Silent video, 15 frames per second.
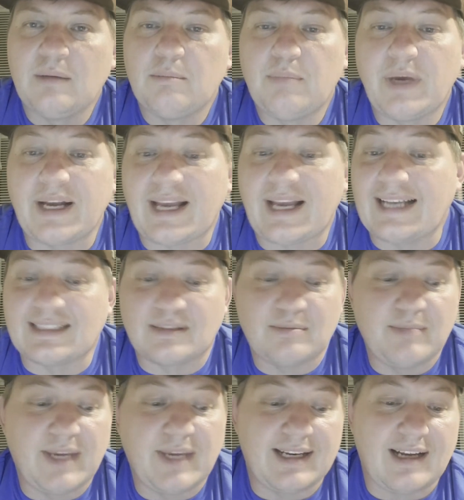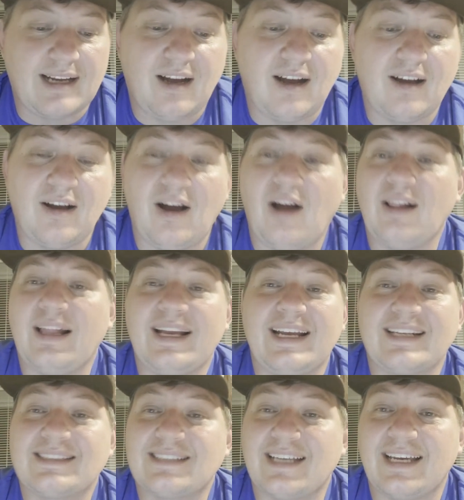But guys, man, all I
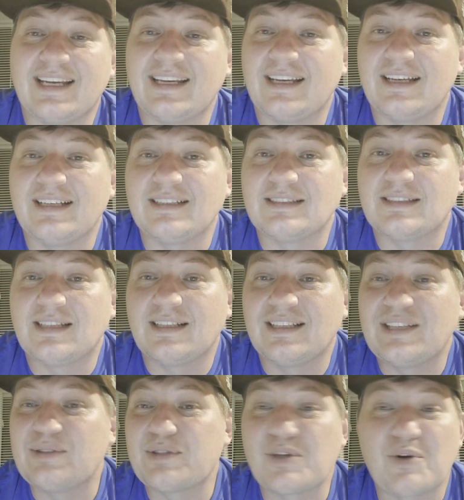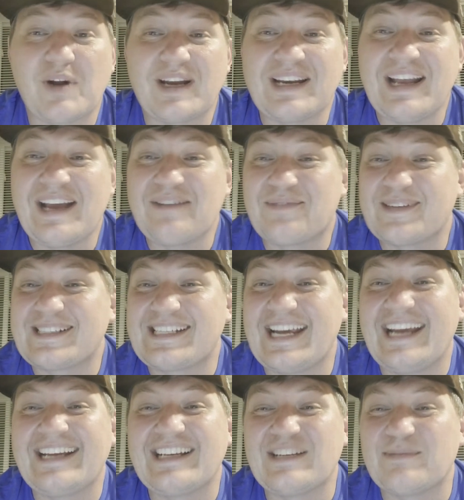got to say is it was a great night for
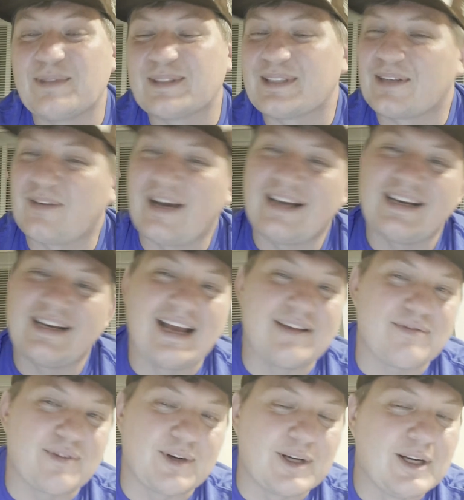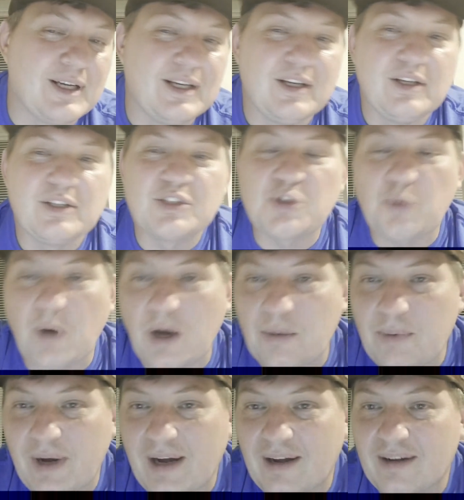Jacob. It was a great night for Square
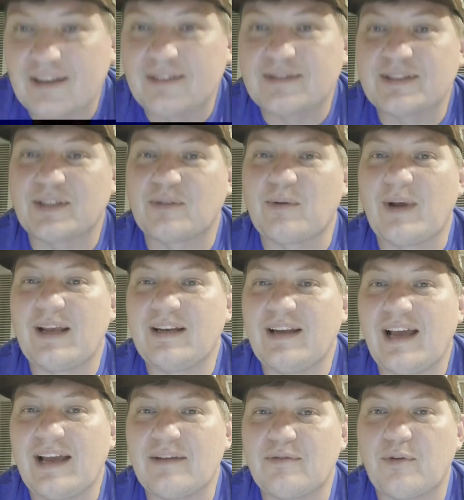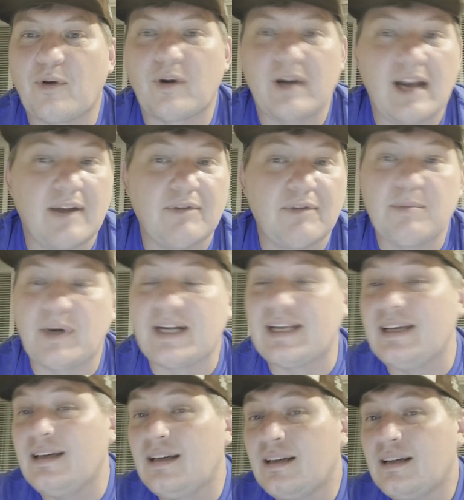Pair. It was a great night for
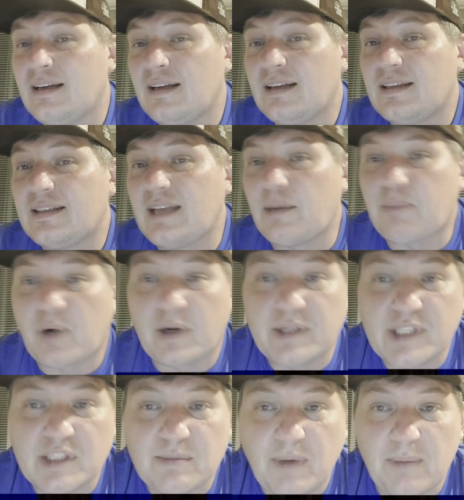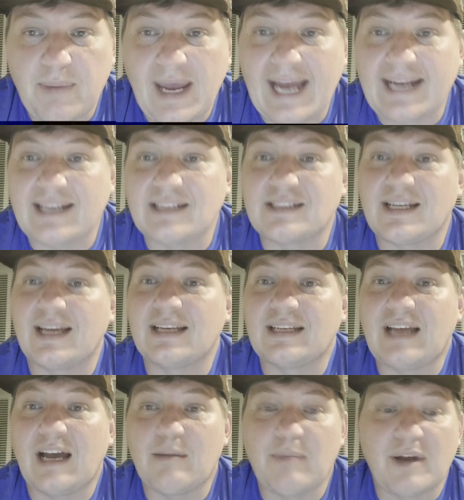everybody that purchased my package and
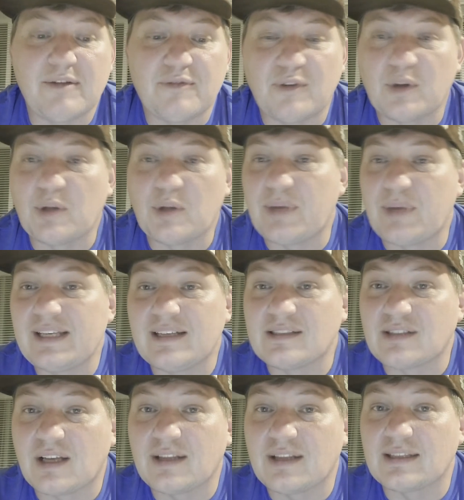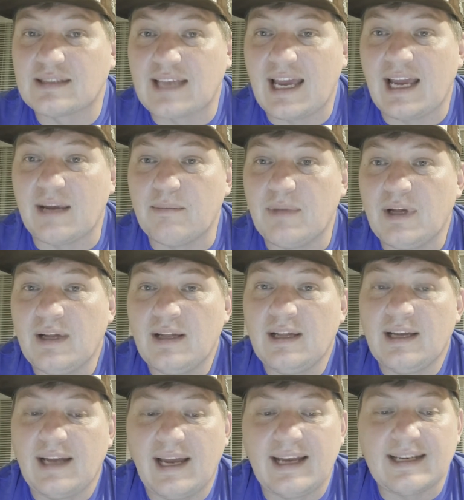got my full opinions on this game.
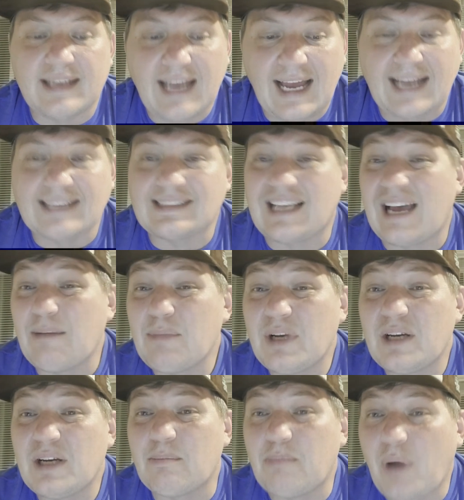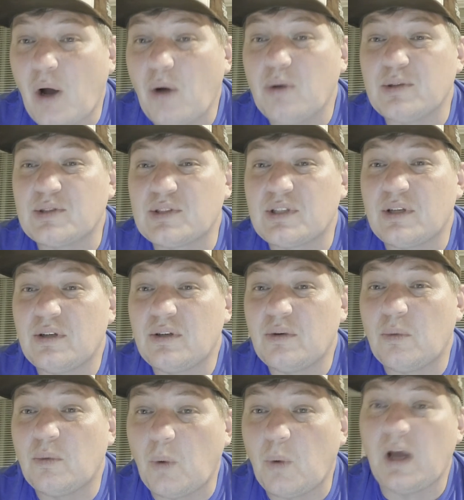And guys, I'm going to post
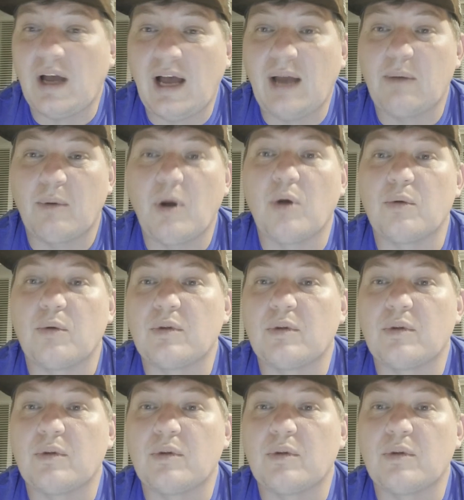what I wrote.